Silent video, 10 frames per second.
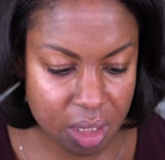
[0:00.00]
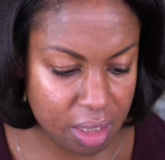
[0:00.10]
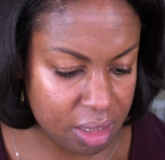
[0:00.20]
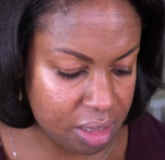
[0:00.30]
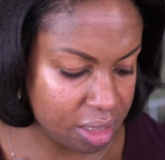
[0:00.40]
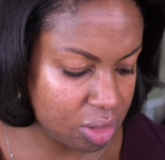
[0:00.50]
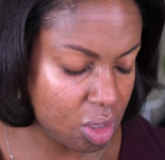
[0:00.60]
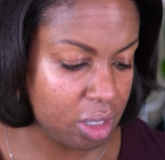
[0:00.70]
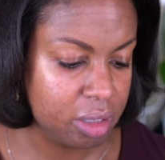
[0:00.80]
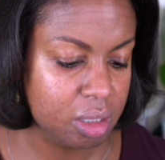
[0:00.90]
anything
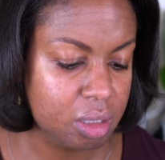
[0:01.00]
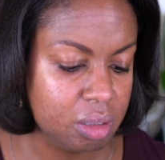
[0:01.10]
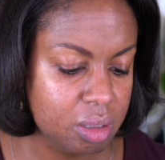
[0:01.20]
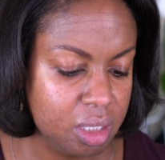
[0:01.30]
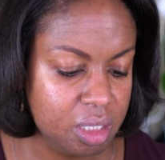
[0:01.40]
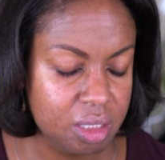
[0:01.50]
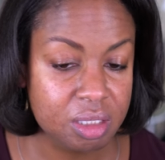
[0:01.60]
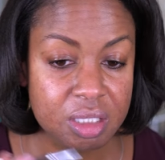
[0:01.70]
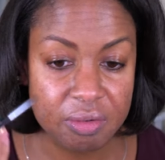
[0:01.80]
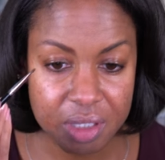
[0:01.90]
darker in the
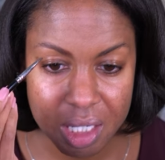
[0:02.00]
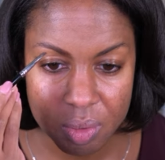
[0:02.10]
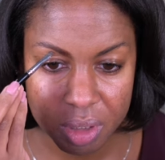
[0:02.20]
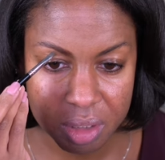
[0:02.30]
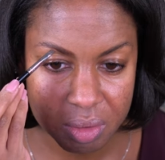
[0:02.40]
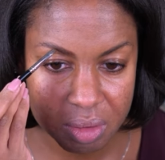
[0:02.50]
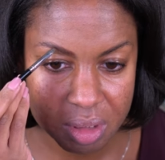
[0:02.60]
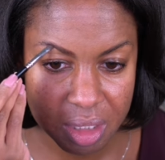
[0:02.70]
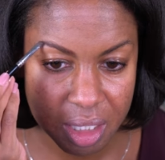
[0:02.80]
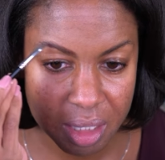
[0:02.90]
stuff that I want to
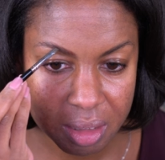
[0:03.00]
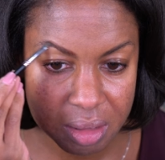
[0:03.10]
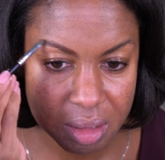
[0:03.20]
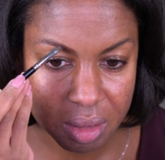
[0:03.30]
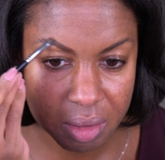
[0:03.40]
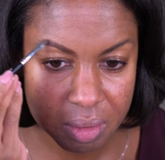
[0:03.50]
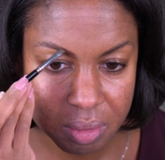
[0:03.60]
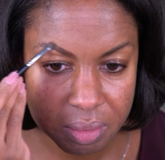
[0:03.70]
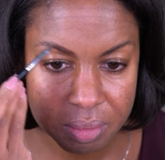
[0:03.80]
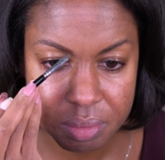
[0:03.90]
use today, so